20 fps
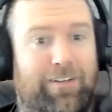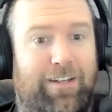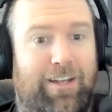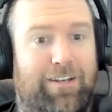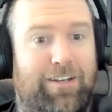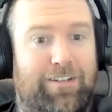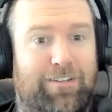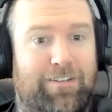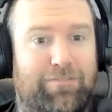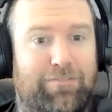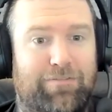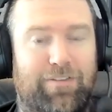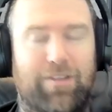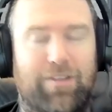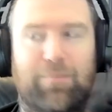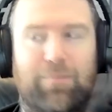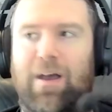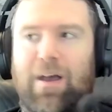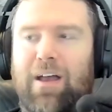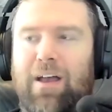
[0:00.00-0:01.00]
getting the
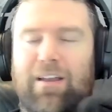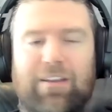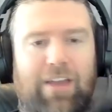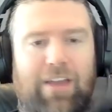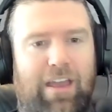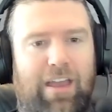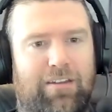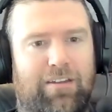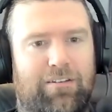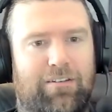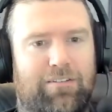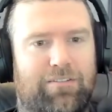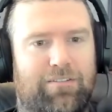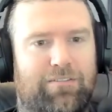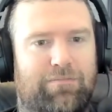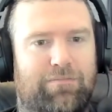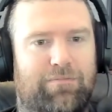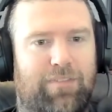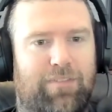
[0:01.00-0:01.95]
feedback, and